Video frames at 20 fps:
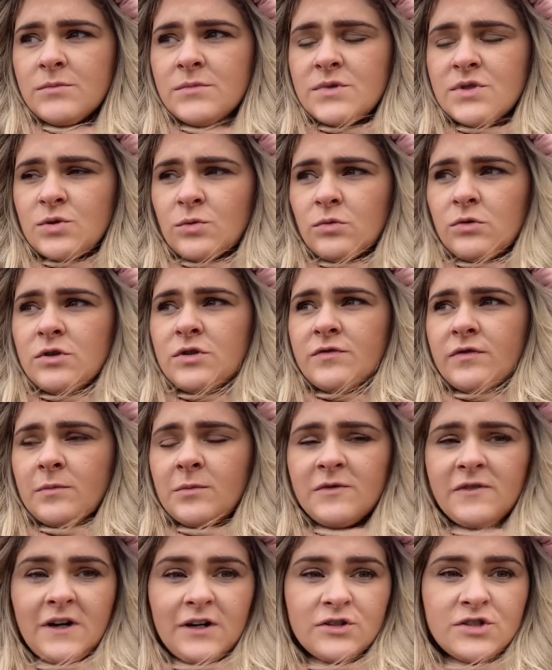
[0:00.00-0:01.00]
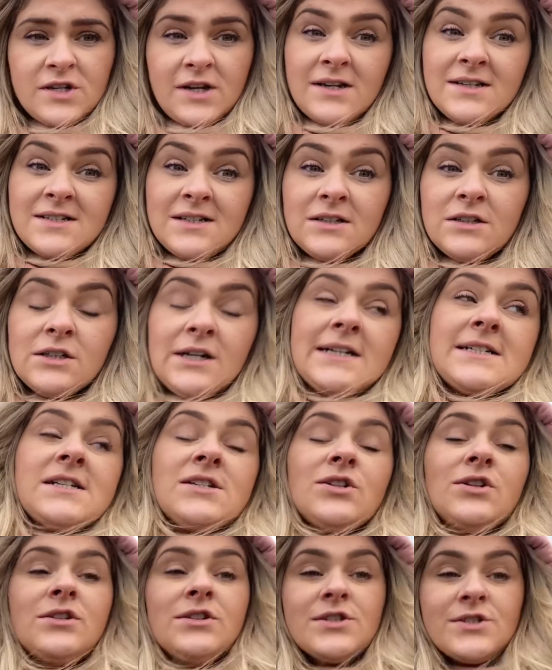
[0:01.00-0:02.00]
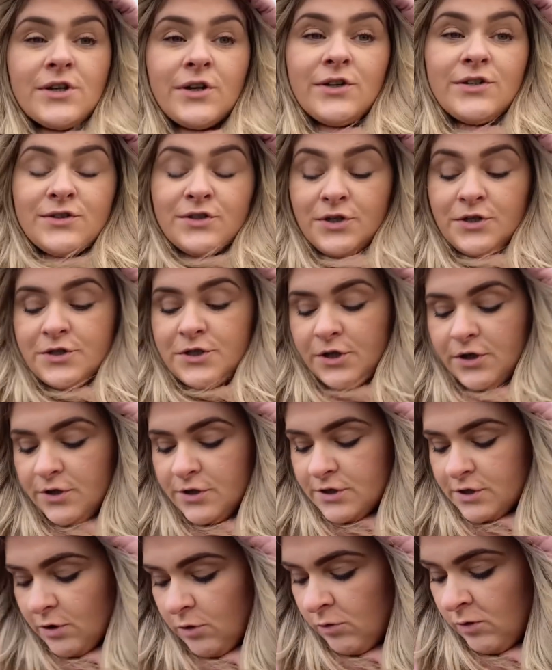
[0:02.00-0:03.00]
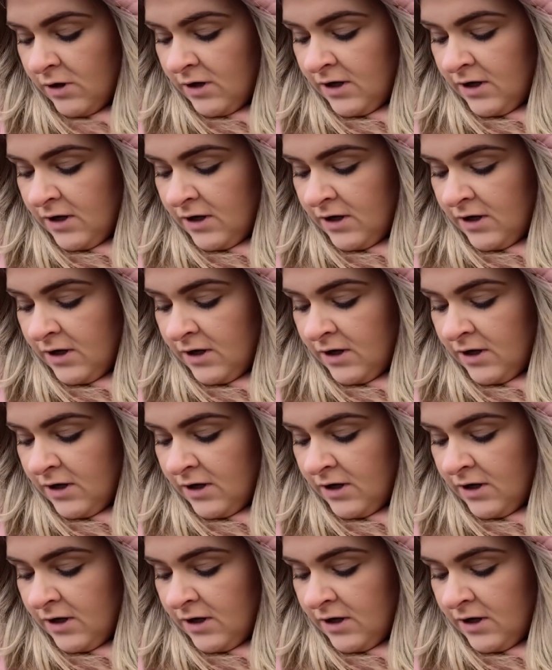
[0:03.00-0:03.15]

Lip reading: sourced from the Vaderstad dealer actually down south. So